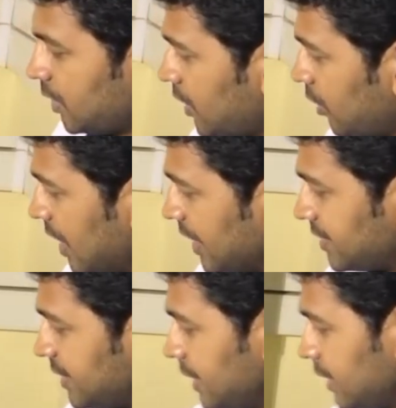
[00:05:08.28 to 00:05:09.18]
Now let's
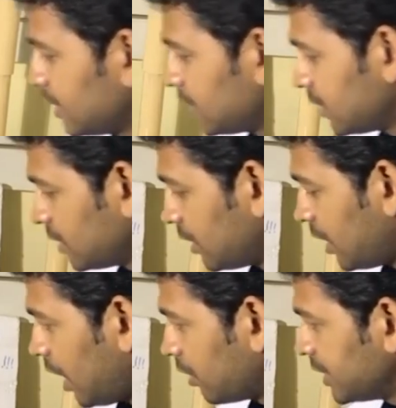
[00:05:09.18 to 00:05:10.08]
see
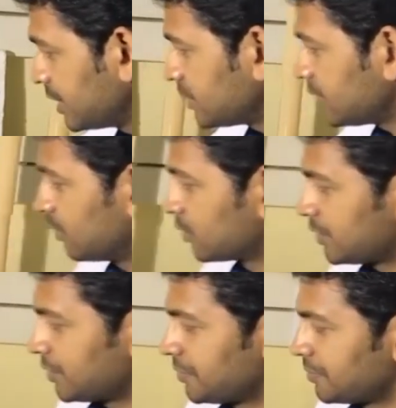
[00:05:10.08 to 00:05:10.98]
how this
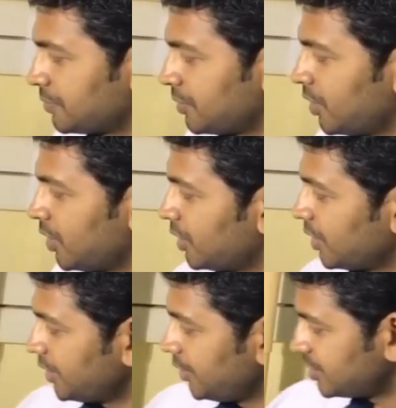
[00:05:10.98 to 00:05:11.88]
looks.
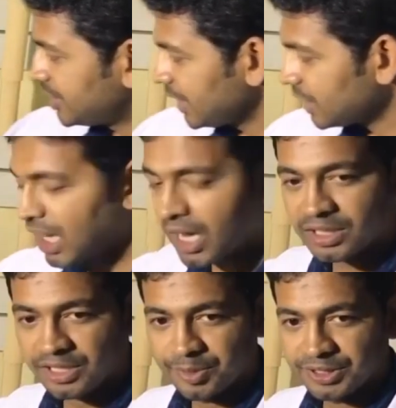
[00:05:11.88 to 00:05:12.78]
You see a
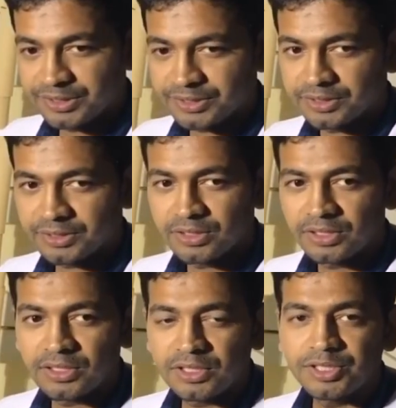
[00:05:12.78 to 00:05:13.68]
dark image.
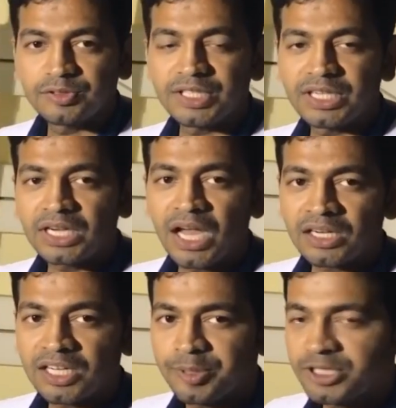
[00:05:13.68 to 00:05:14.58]
You see a
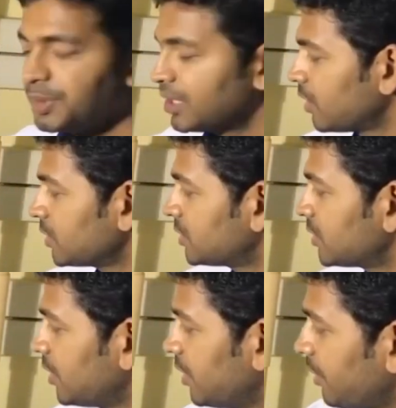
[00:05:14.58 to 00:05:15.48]
dark image because
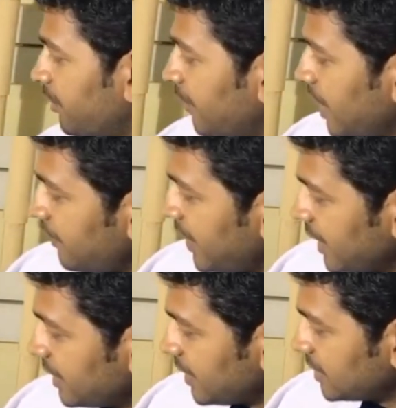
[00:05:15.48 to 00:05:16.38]
when we
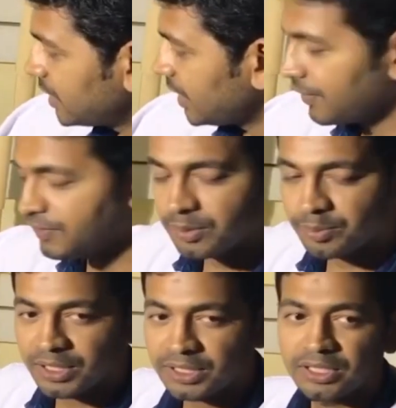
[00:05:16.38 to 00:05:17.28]
increase the f
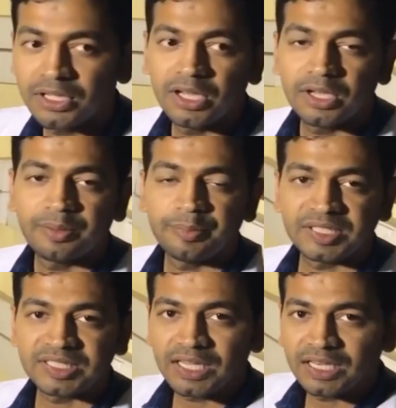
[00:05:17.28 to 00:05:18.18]
number,
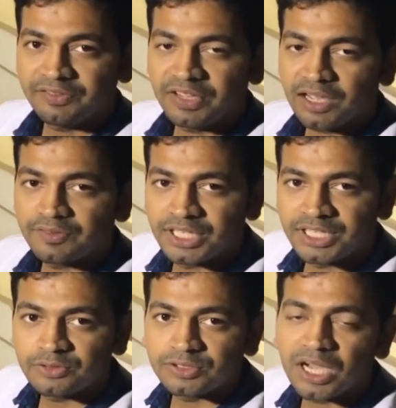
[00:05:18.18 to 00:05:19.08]
basically we have
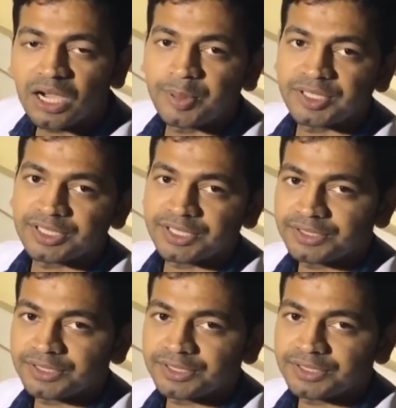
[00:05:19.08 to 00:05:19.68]
reduced the aperture.